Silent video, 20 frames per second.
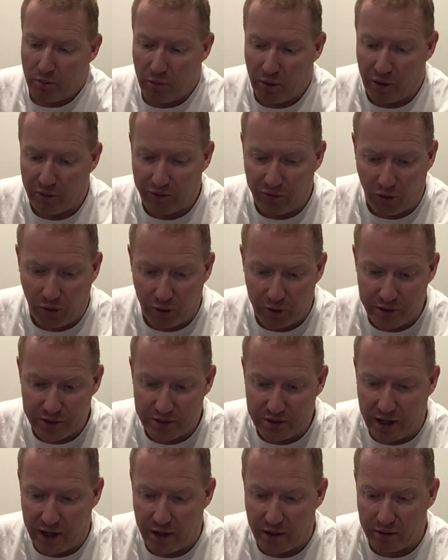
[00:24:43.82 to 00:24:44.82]
My floor is
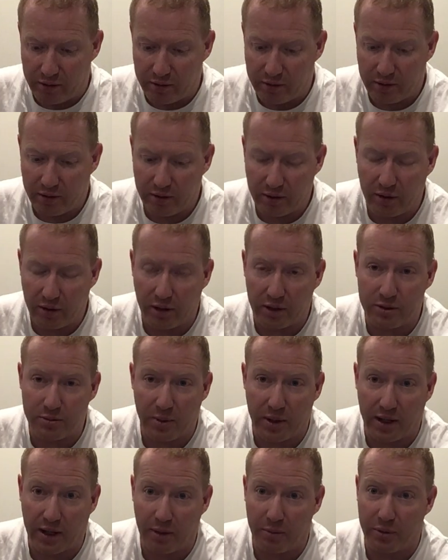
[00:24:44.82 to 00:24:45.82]
down. I
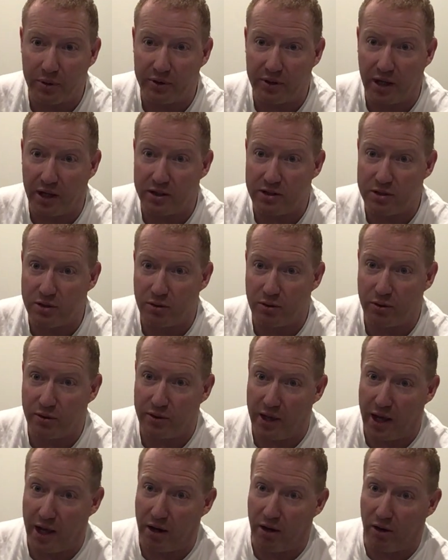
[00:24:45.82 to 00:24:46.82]
spent a couple of days doing
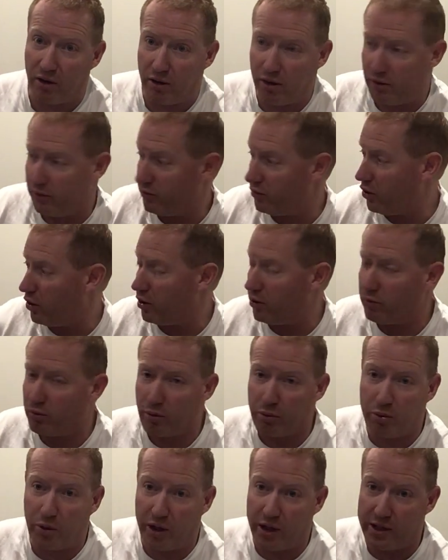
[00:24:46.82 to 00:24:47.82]
that. I've got to
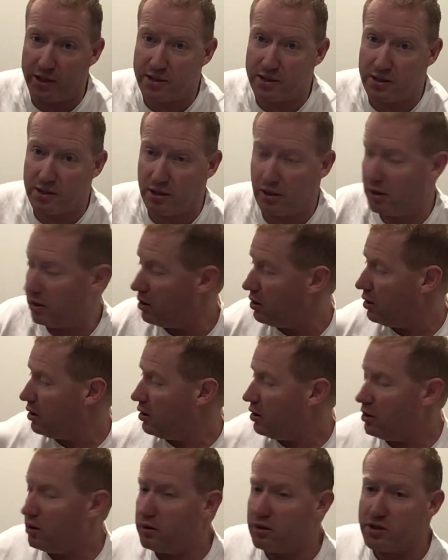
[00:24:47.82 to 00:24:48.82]
replace
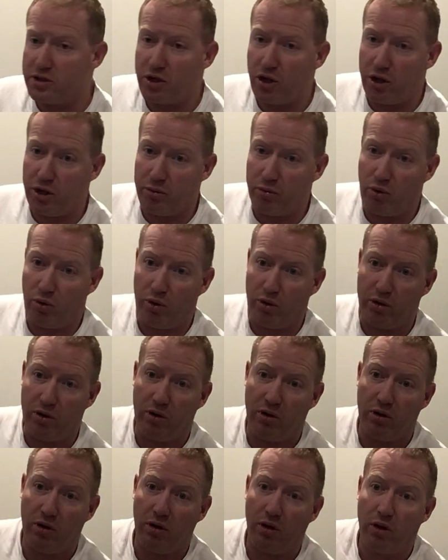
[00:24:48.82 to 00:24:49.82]
the skirting board
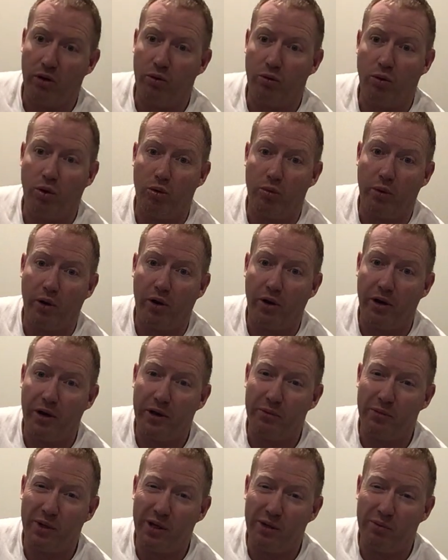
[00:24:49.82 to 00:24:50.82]
on the wall
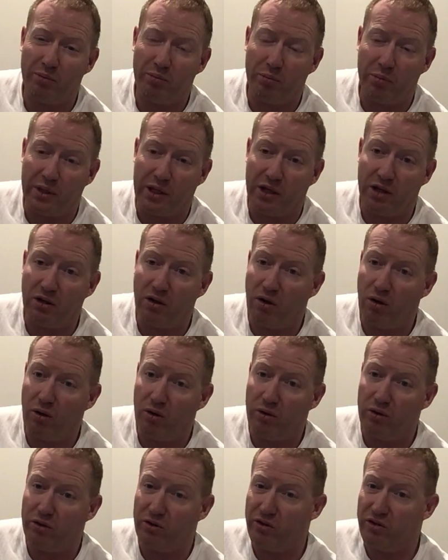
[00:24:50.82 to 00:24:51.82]
behind me
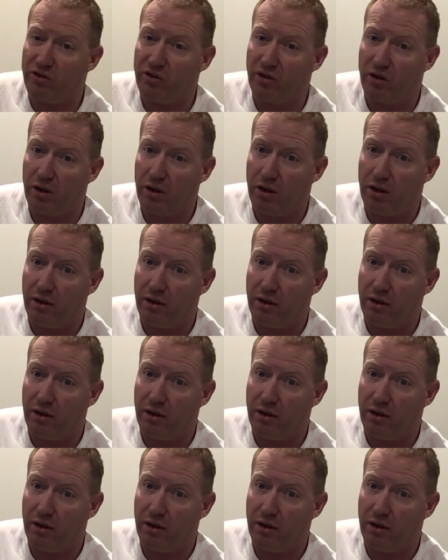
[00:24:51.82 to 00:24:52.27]
because